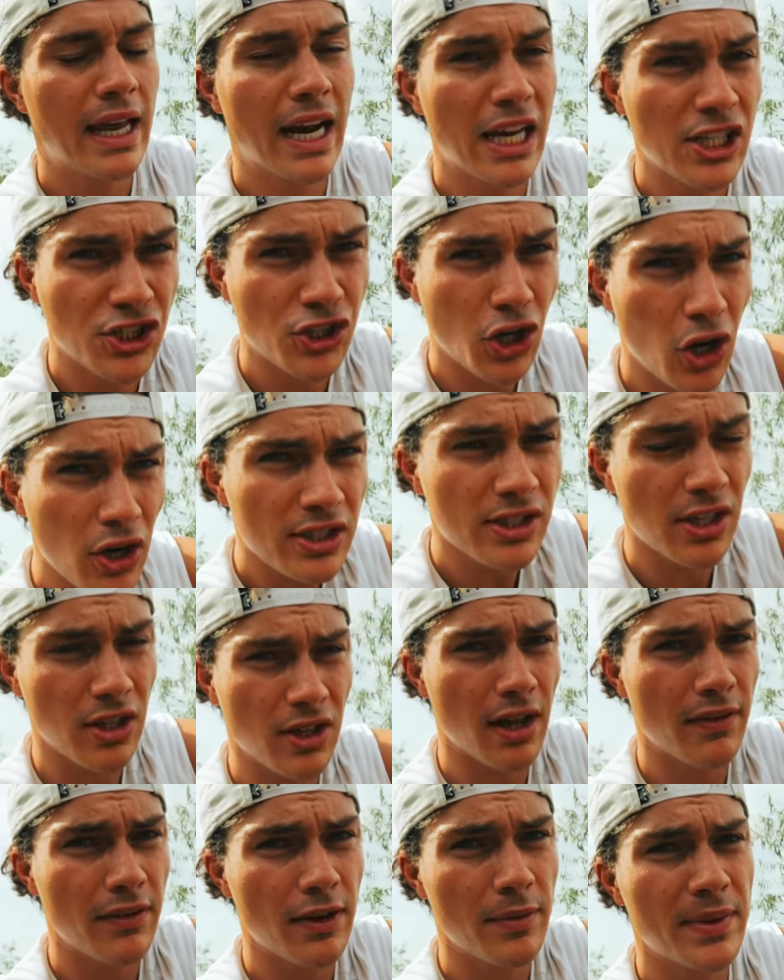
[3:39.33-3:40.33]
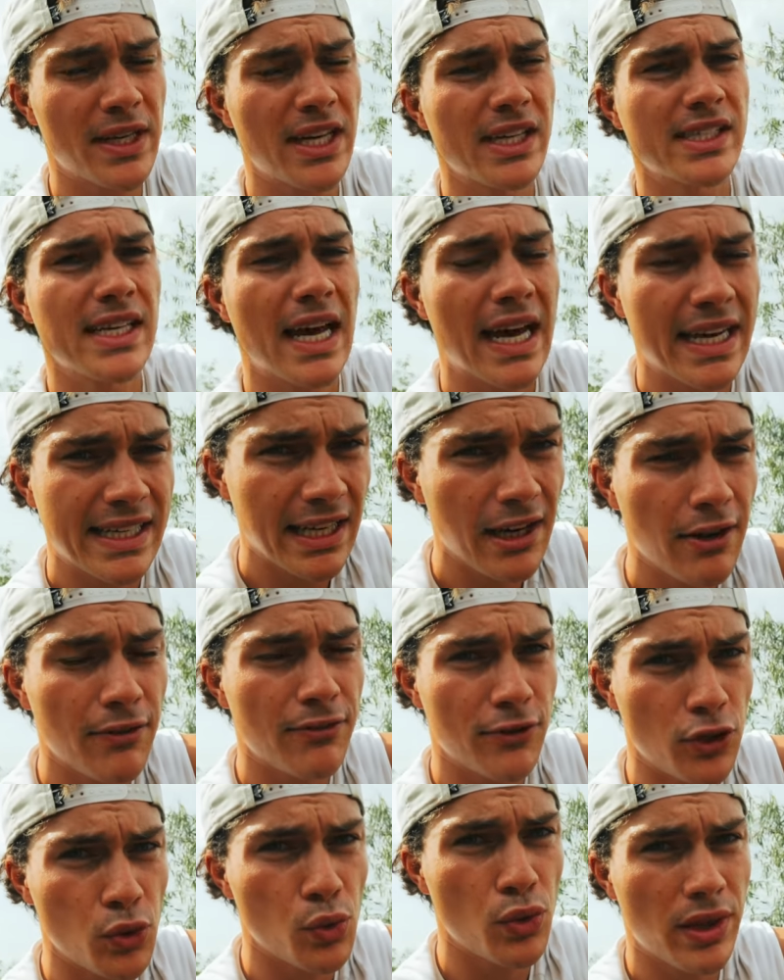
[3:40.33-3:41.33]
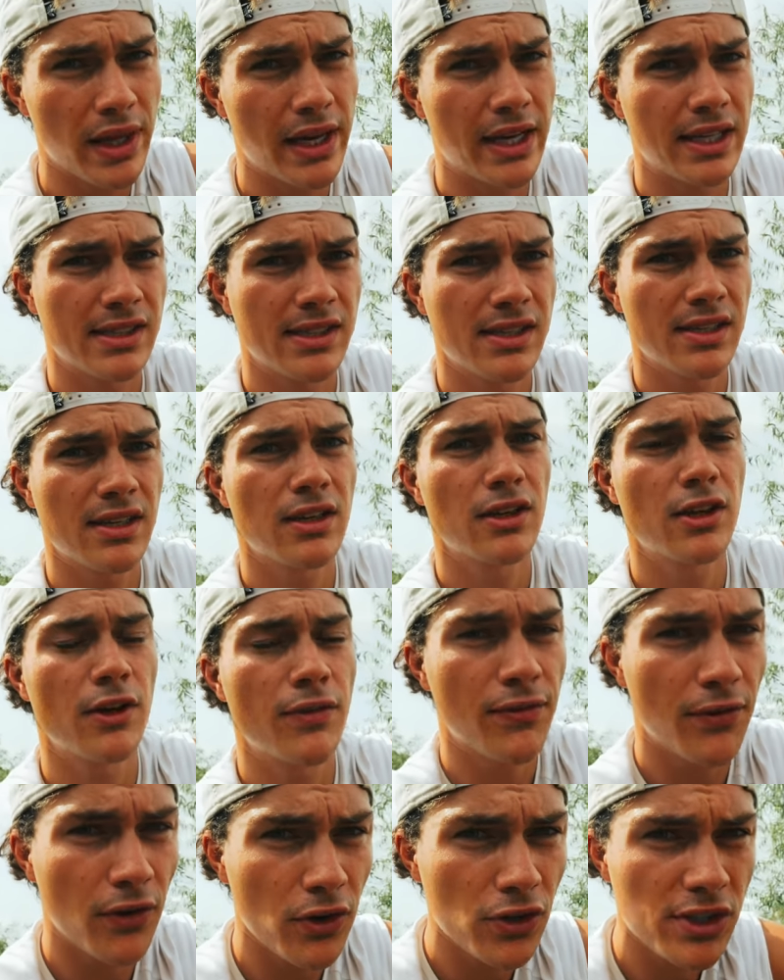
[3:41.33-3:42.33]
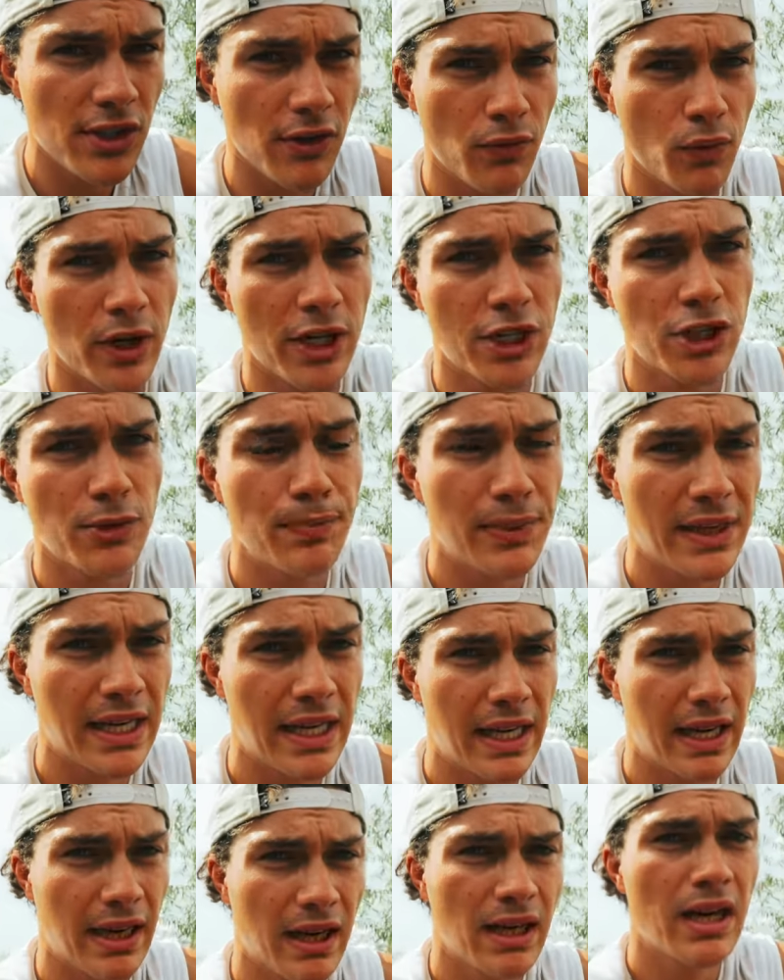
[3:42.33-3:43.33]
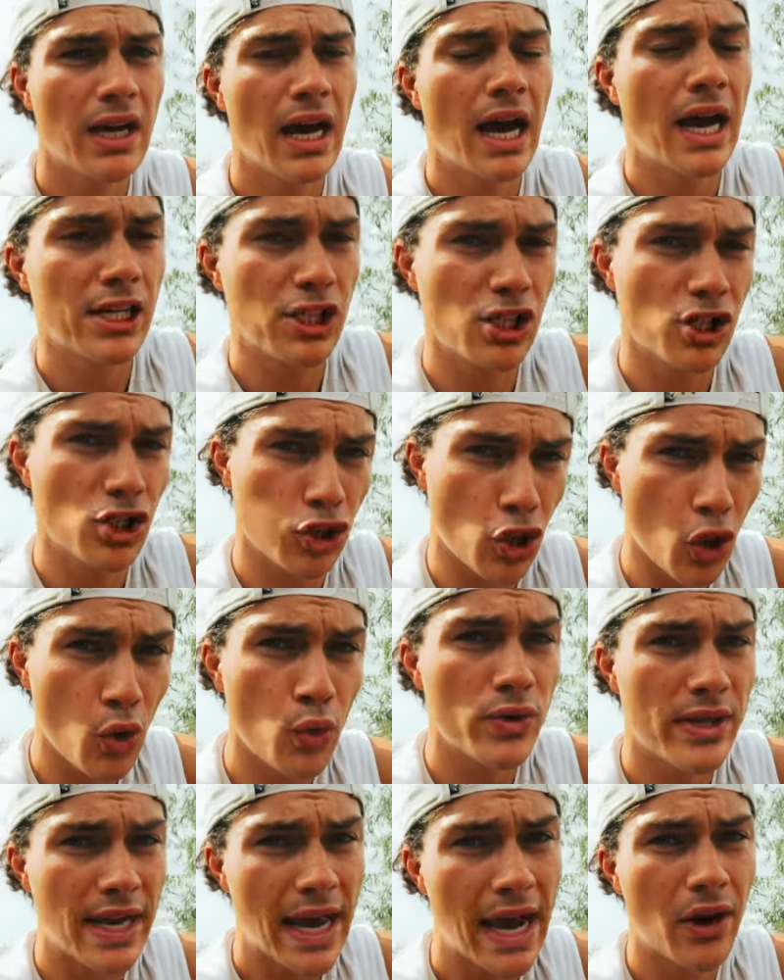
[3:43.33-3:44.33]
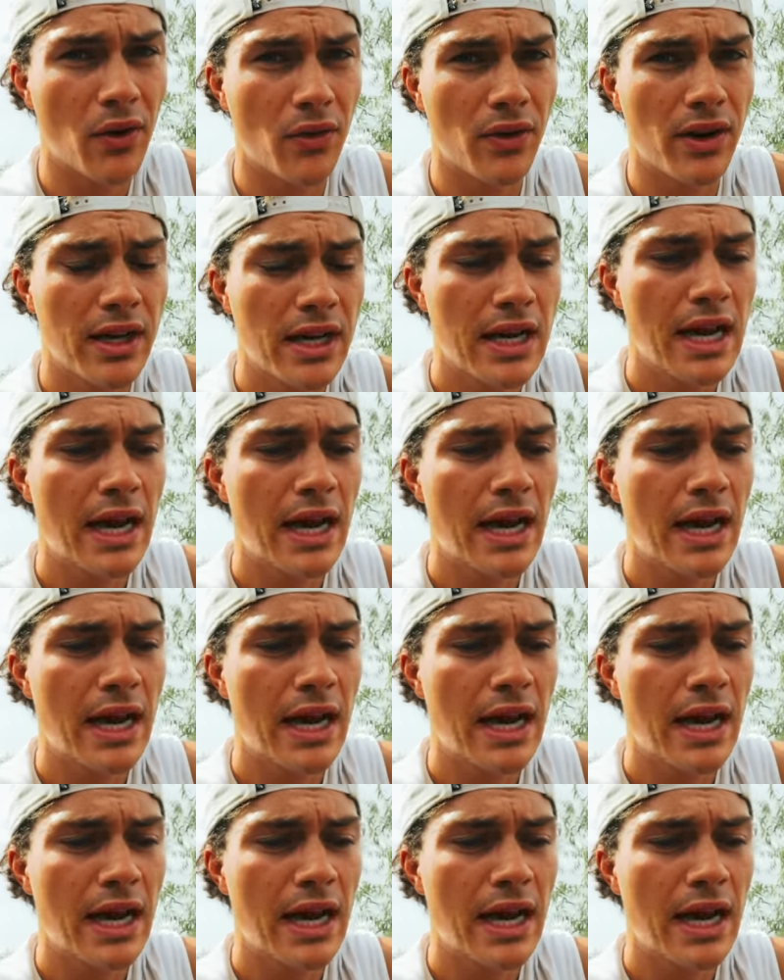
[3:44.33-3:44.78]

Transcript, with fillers: And I started to love it because I did a few things. The first of which being I slowed down.